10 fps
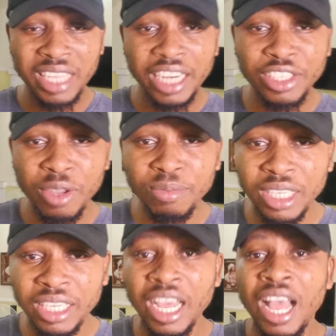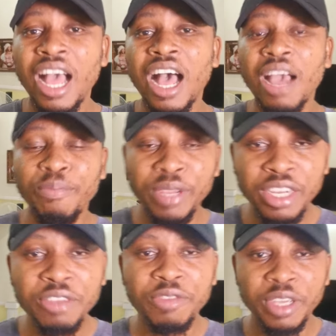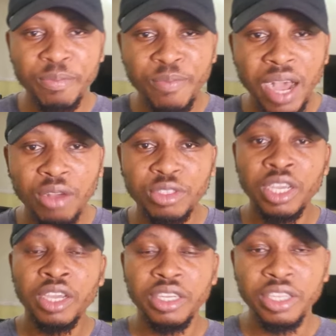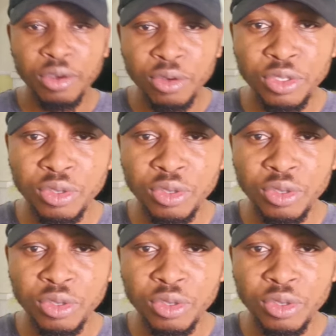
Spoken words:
That is something I believe about the whole